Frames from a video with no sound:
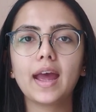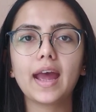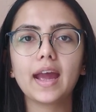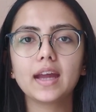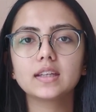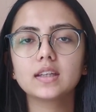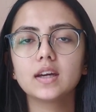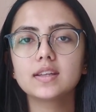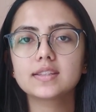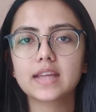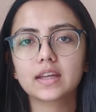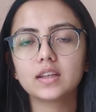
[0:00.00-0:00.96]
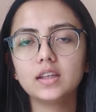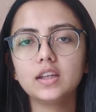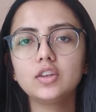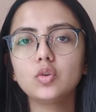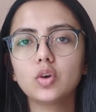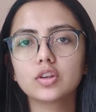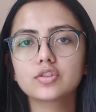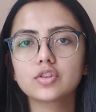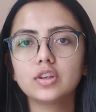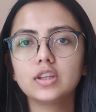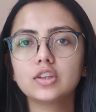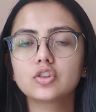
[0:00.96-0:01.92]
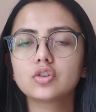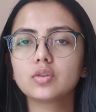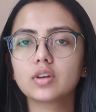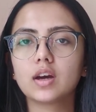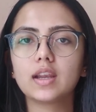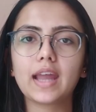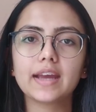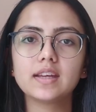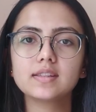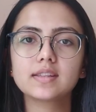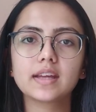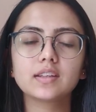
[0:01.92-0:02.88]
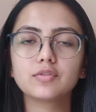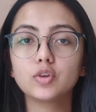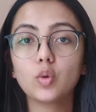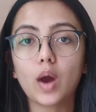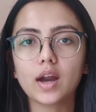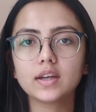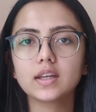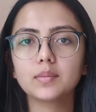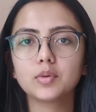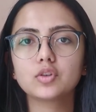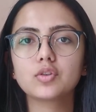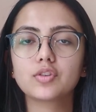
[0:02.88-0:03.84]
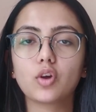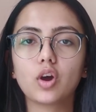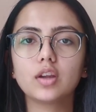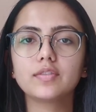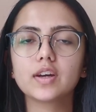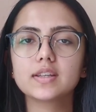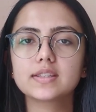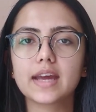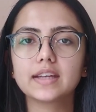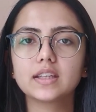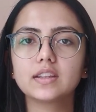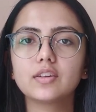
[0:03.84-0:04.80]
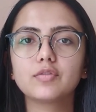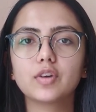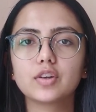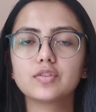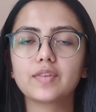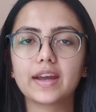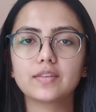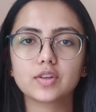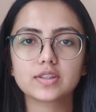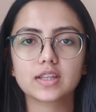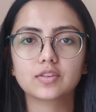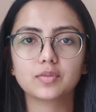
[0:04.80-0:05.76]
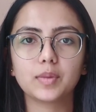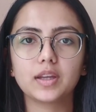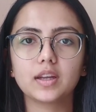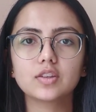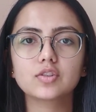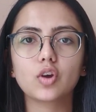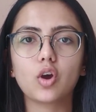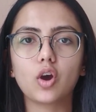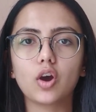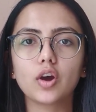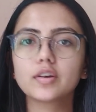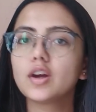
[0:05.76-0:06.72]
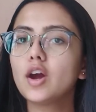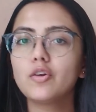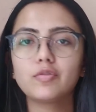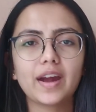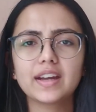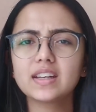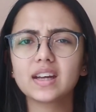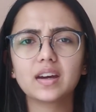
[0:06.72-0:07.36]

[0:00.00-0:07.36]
And secondly, you also need to realize that if you aren't able to solve a set in the first 5 or 6 minutes or find